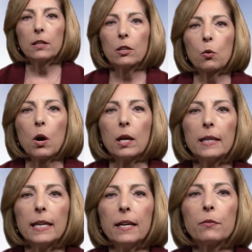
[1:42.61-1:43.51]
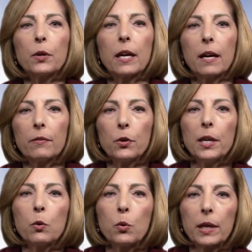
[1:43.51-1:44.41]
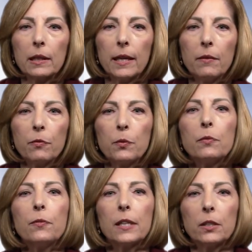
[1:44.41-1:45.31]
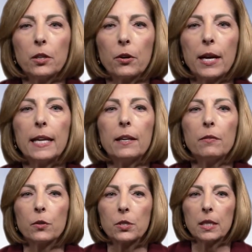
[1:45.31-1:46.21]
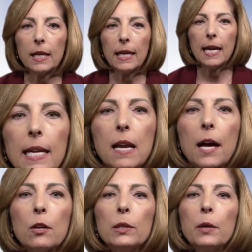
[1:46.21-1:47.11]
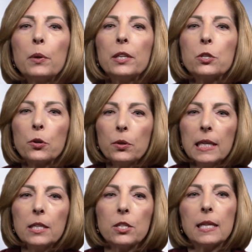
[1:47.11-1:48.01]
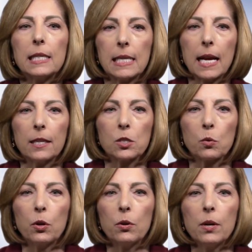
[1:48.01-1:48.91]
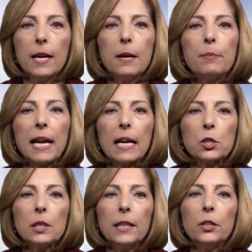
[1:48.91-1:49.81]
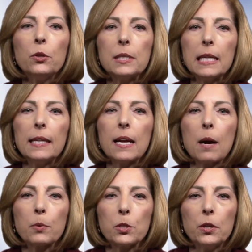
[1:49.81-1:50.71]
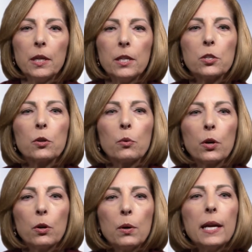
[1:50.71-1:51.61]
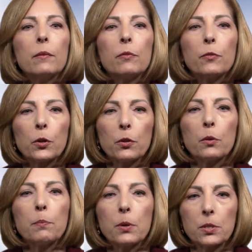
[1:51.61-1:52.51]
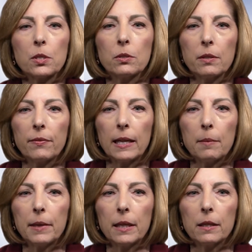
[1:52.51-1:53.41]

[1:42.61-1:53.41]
The quality of recovering quickly from failure and adversity, and not only returning to the status quo, but actually using the opportunity to grow and further personal development.